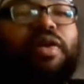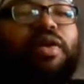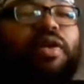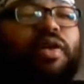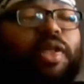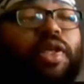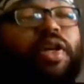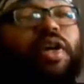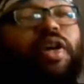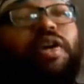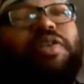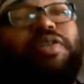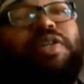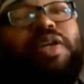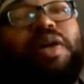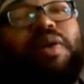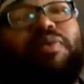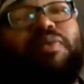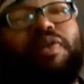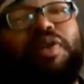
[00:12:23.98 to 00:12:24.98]
the
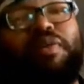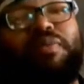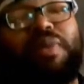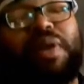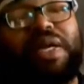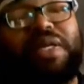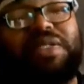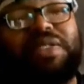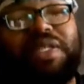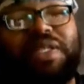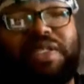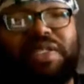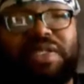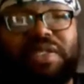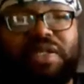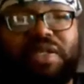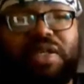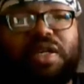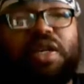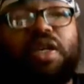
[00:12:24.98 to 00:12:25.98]
all-time running backs
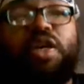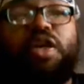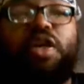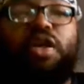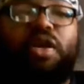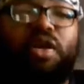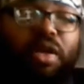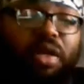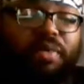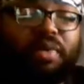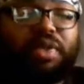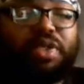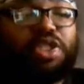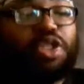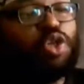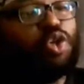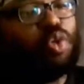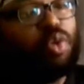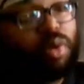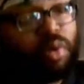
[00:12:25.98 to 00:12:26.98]
list. Number
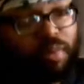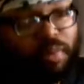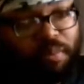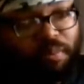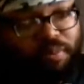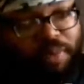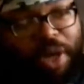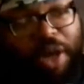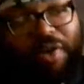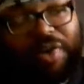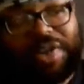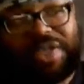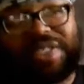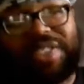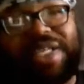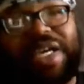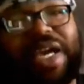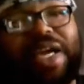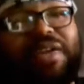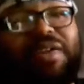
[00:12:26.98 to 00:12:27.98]
two, Barry
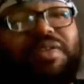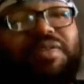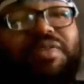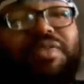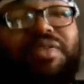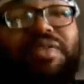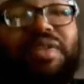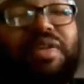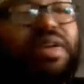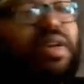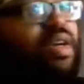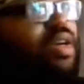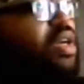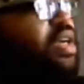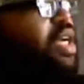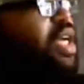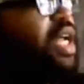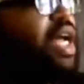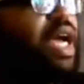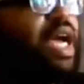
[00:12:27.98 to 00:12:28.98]
Sanders.
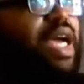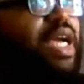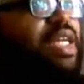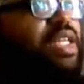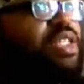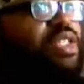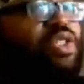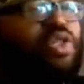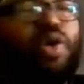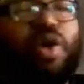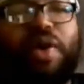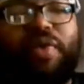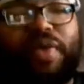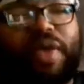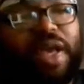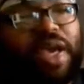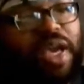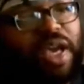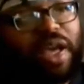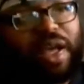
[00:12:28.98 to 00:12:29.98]
And I enjoy the
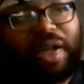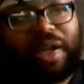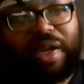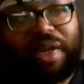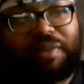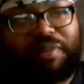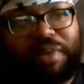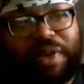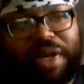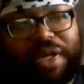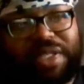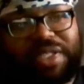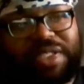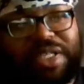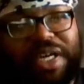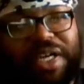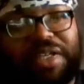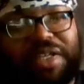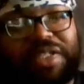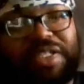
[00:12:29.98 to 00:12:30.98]
hell out of Barry
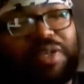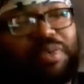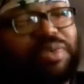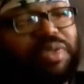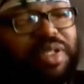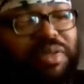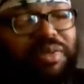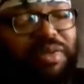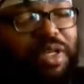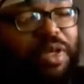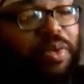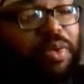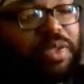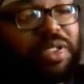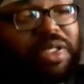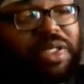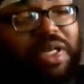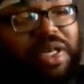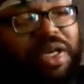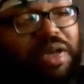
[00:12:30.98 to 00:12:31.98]
Sanders. He was in
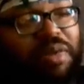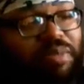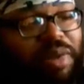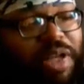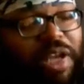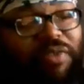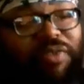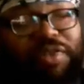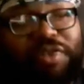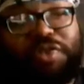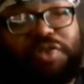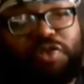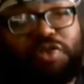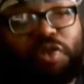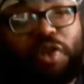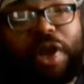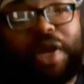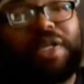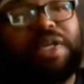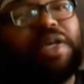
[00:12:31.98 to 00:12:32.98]
news, played for
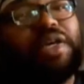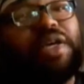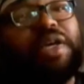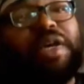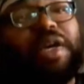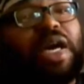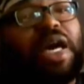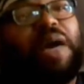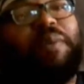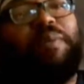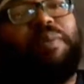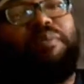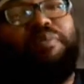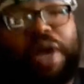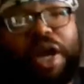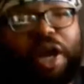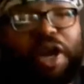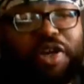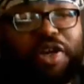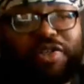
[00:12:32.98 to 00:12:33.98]
Detroit. I'm a
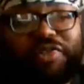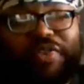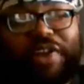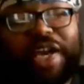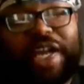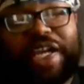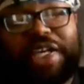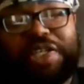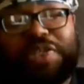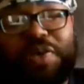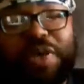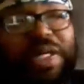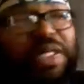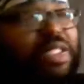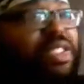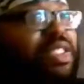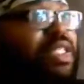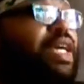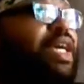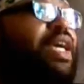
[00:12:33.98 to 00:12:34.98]
Bears fan, as you can
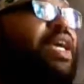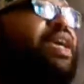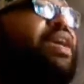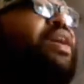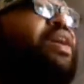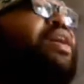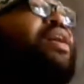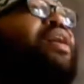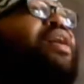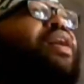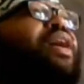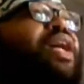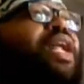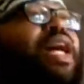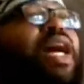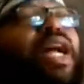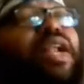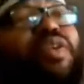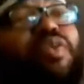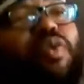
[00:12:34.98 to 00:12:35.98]
see, and
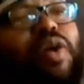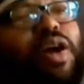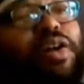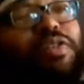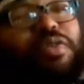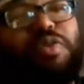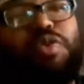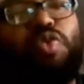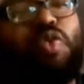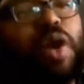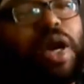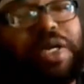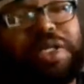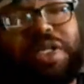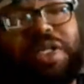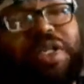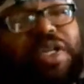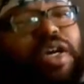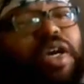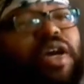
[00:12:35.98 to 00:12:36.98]
I had to watch him
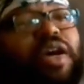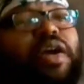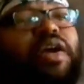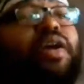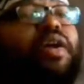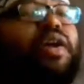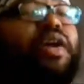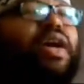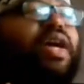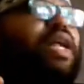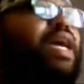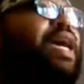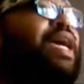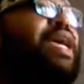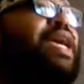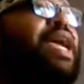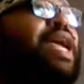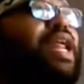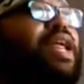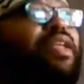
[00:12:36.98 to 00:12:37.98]
twice a year. And I
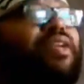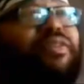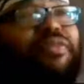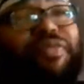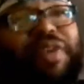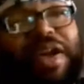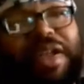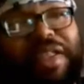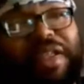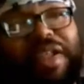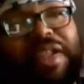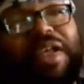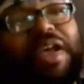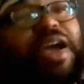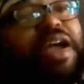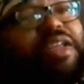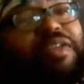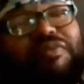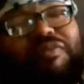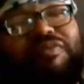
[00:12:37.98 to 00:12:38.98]
hate the fact that he
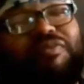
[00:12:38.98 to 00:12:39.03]
had to,